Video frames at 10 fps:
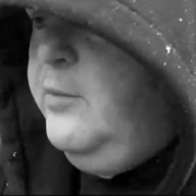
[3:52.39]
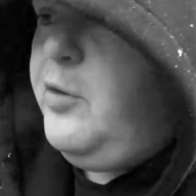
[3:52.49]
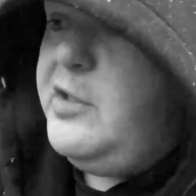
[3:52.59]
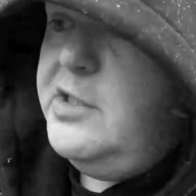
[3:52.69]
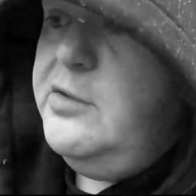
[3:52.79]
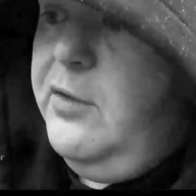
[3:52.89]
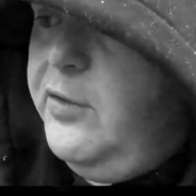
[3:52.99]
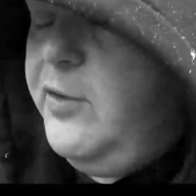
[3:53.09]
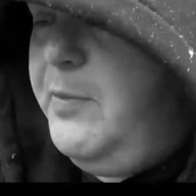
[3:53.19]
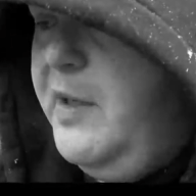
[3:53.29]
presses all
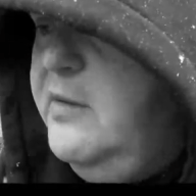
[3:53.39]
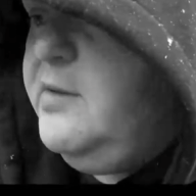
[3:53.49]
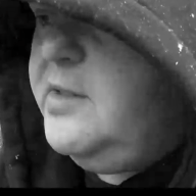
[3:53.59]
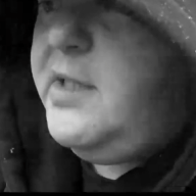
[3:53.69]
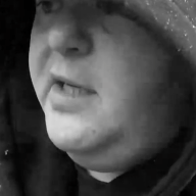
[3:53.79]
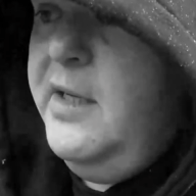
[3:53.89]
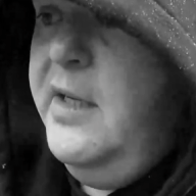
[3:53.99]
the buttons.